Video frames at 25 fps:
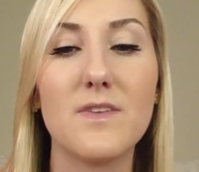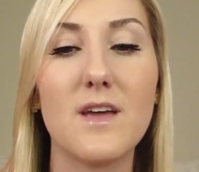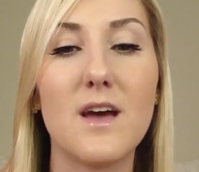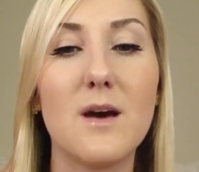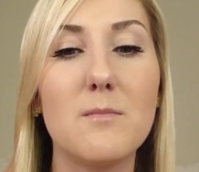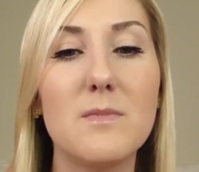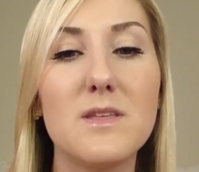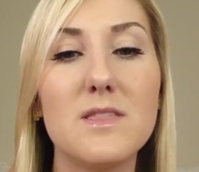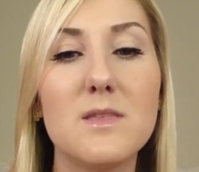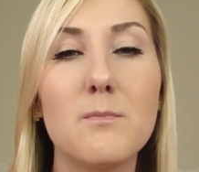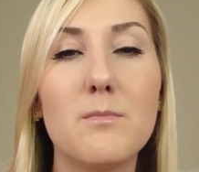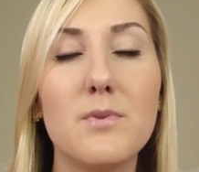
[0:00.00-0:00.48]

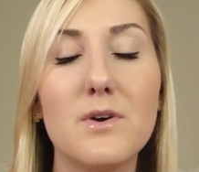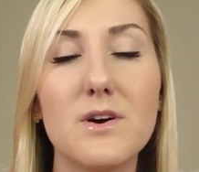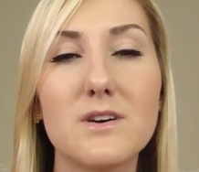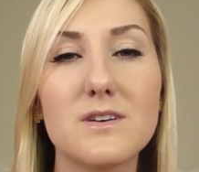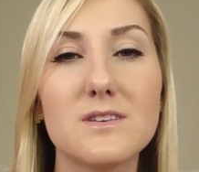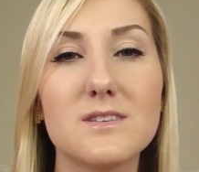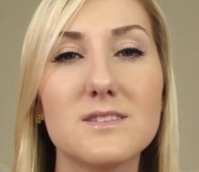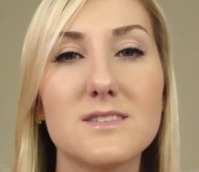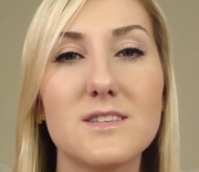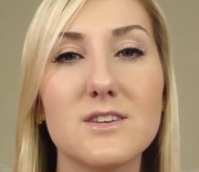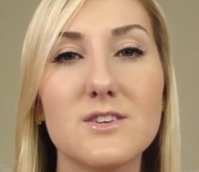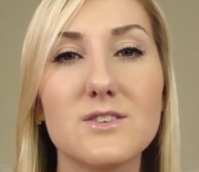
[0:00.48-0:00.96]
In the
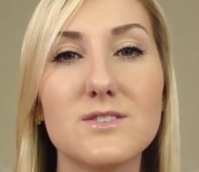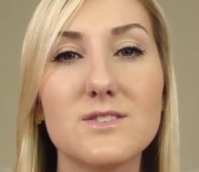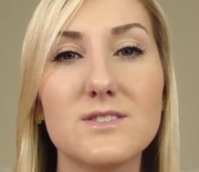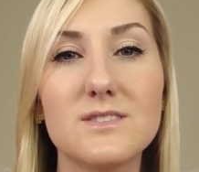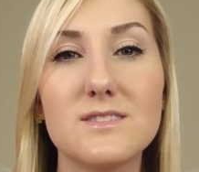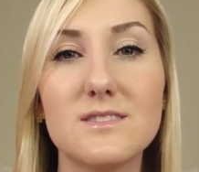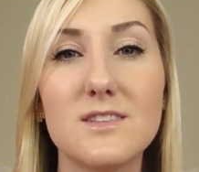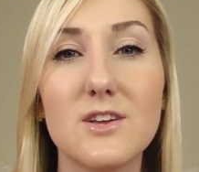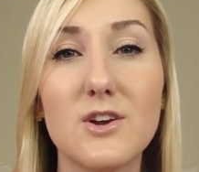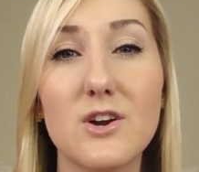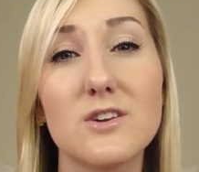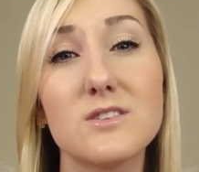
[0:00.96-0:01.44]
books, there
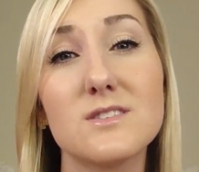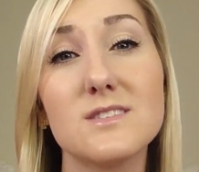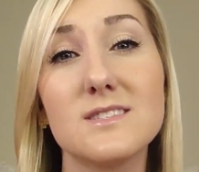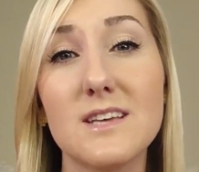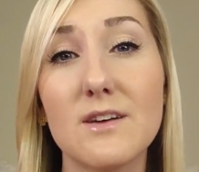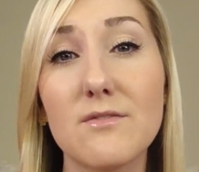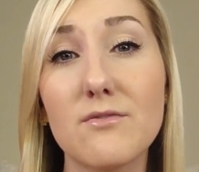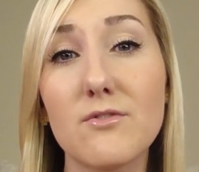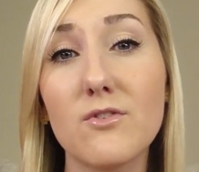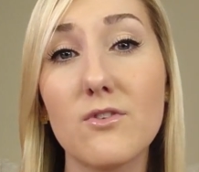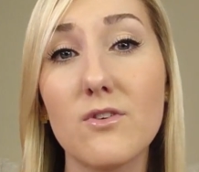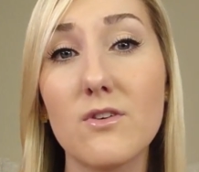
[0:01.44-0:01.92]
are
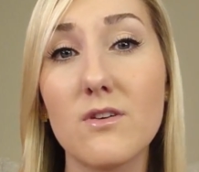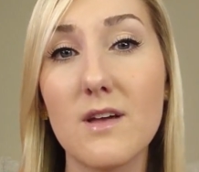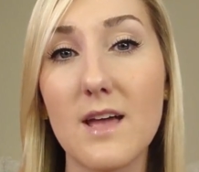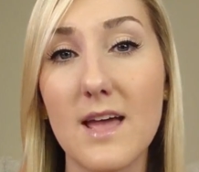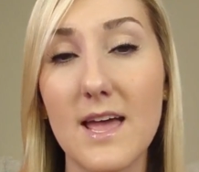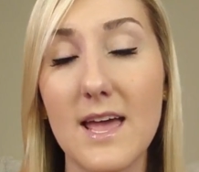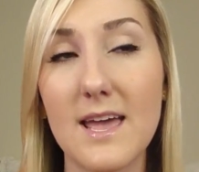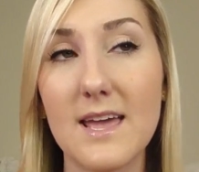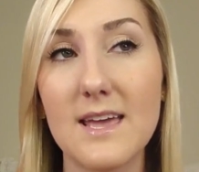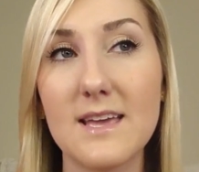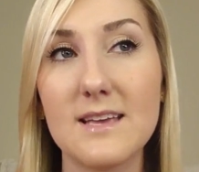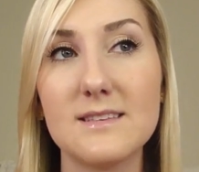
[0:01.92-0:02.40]
several
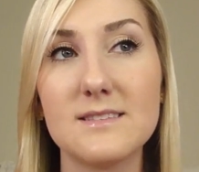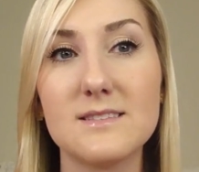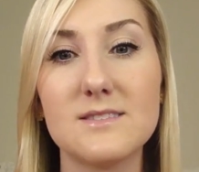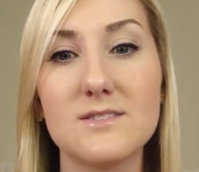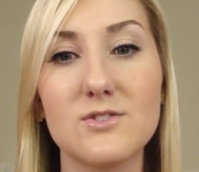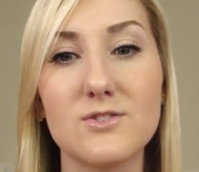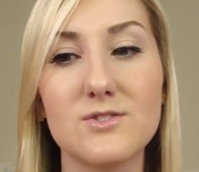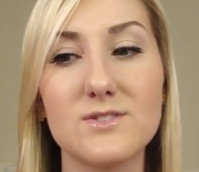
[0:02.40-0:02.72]
A's,